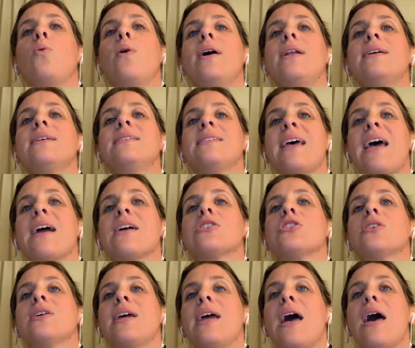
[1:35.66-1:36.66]
is
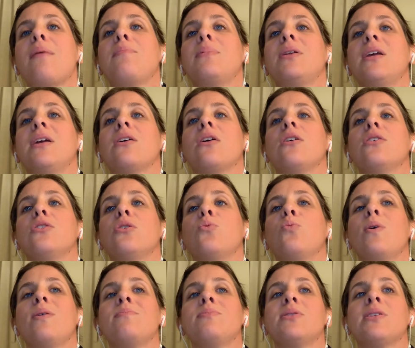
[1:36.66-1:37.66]
actually happening on your
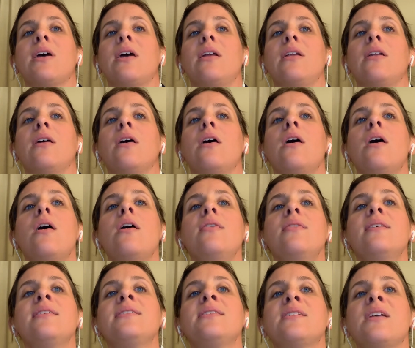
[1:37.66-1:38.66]
website.
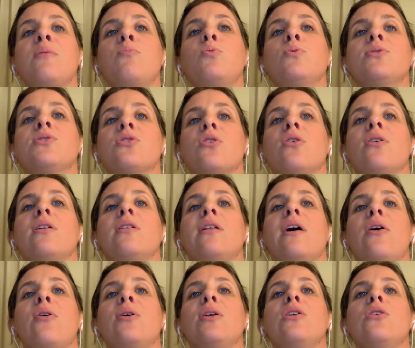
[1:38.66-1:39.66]
This step will start
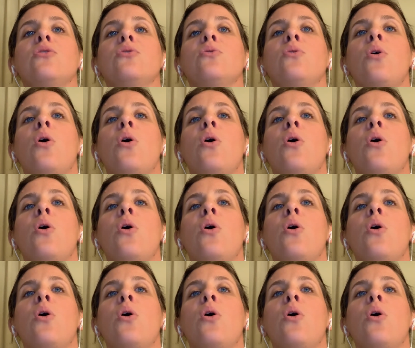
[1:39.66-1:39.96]
allowing you